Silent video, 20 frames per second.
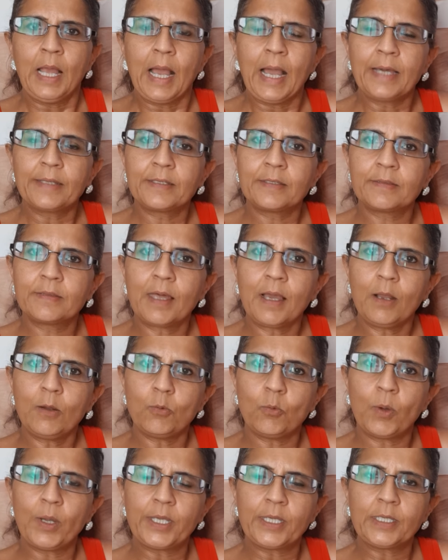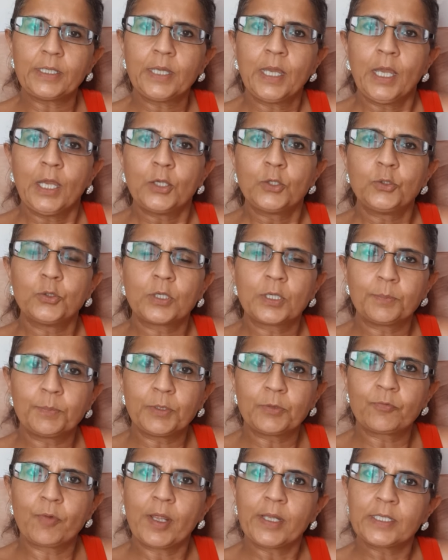And in that way, you can
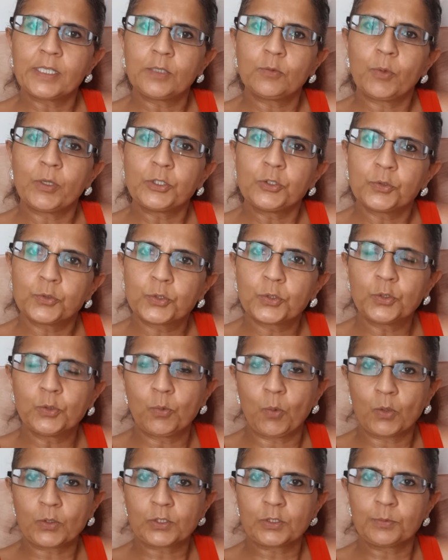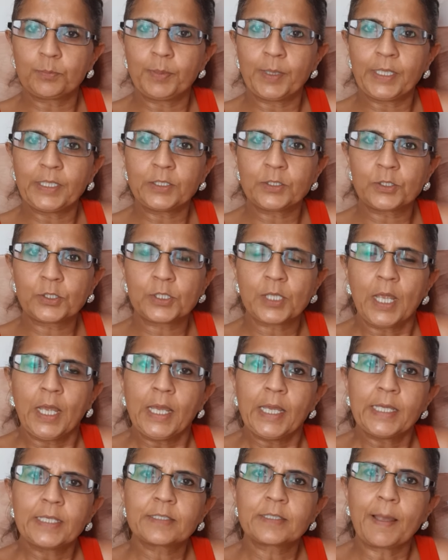be ready when you do want to binge,
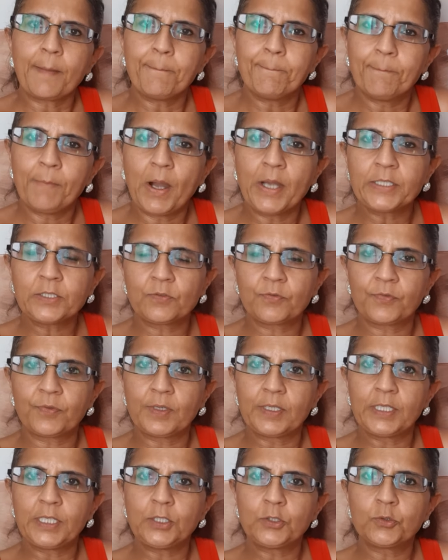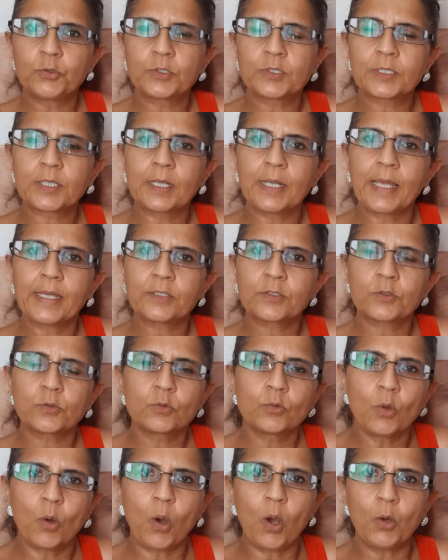is that mindfully you select
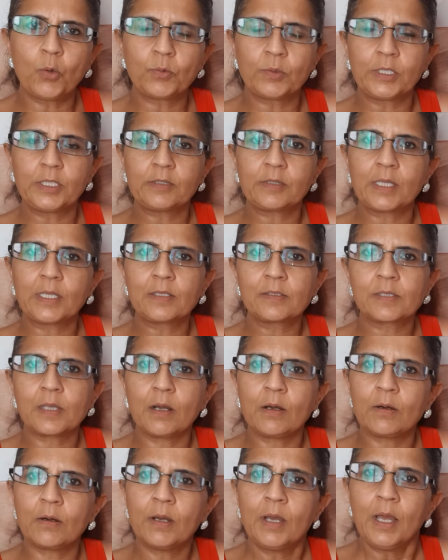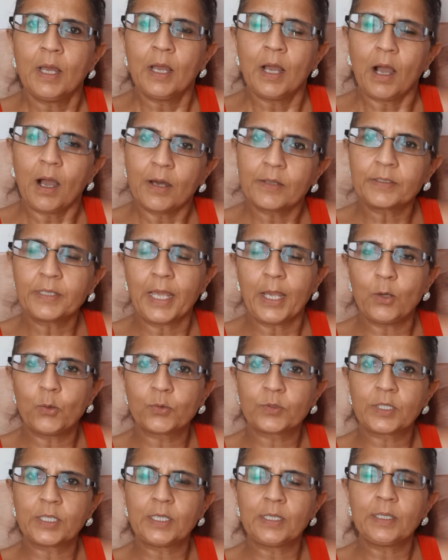not only things that are
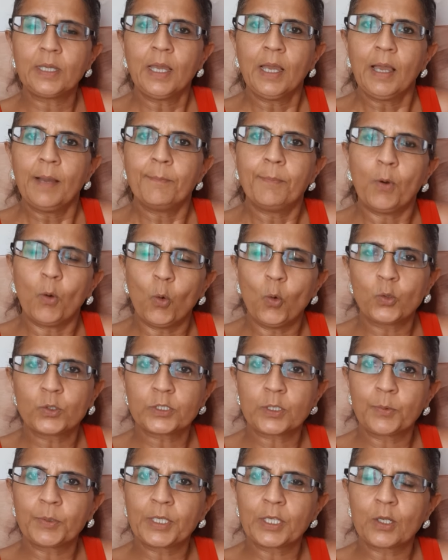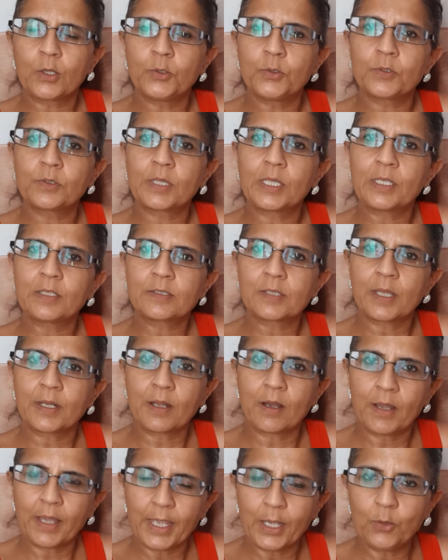unhealthy, but also include things that
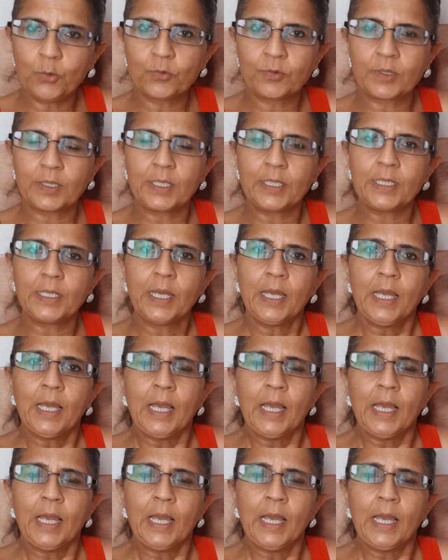are healthy.